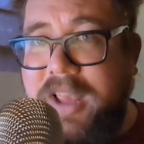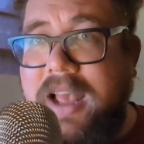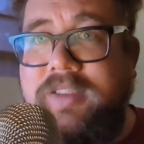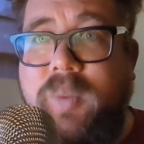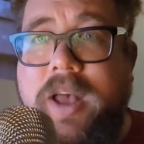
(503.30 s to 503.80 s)

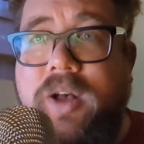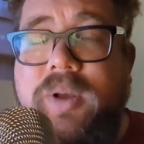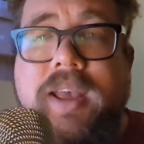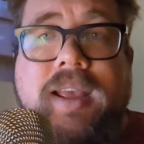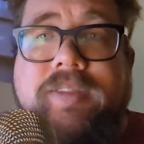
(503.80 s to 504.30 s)
as well.
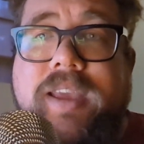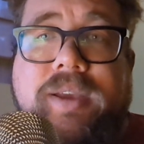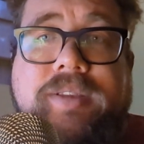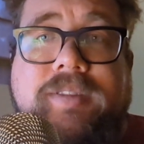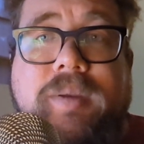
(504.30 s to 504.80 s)

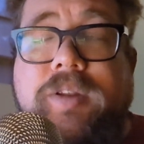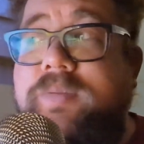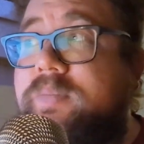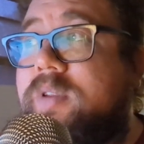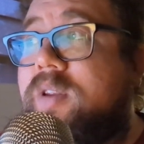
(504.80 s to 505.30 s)
There's
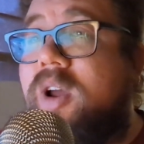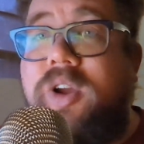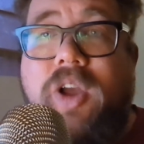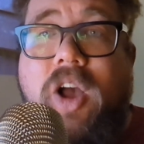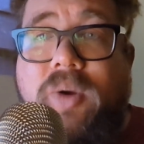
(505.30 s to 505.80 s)

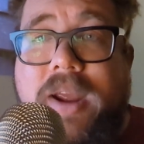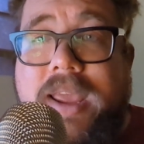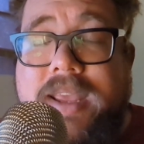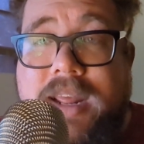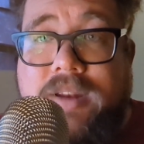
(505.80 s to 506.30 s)
no horror
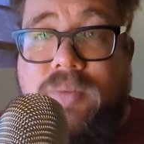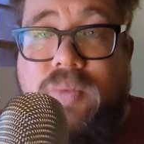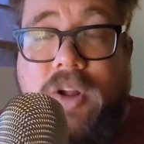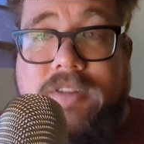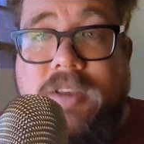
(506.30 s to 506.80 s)
in it
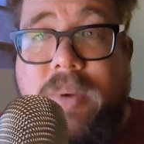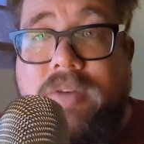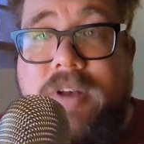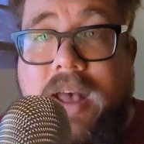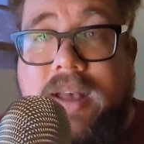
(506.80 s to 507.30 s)

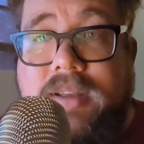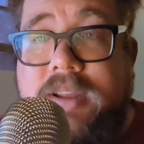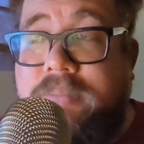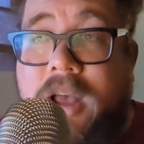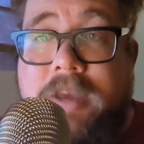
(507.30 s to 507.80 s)
whatsoever,
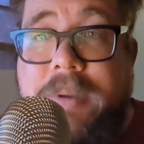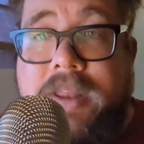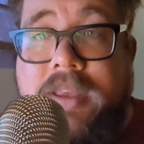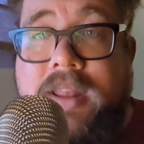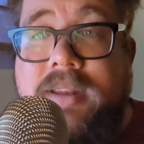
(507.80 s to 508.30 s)
in my
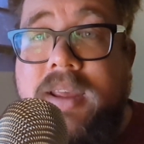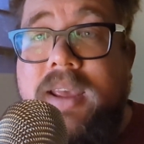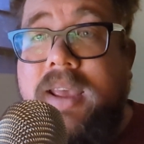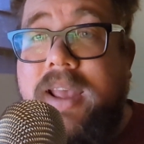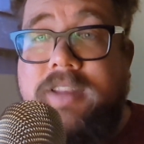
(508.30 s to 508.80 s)
opinion.
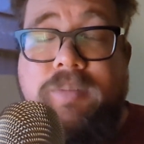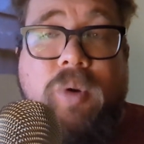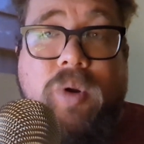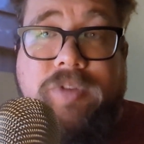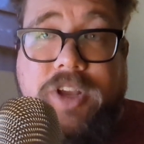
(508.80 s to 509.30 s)
It's
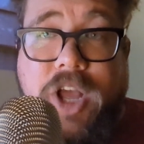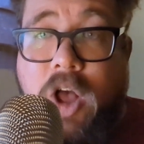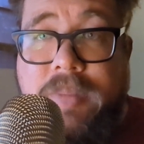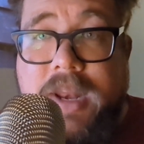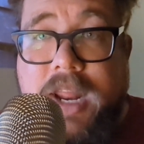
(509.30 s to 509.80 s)
more of a
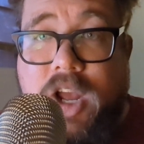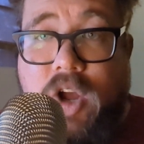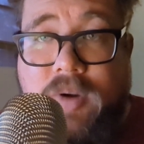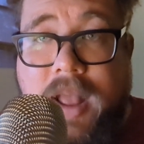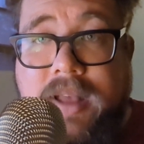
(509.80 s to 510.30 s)
comedy
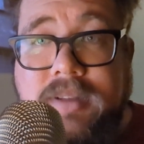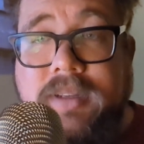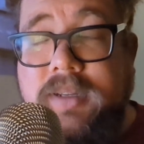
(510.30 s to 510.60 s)
horror.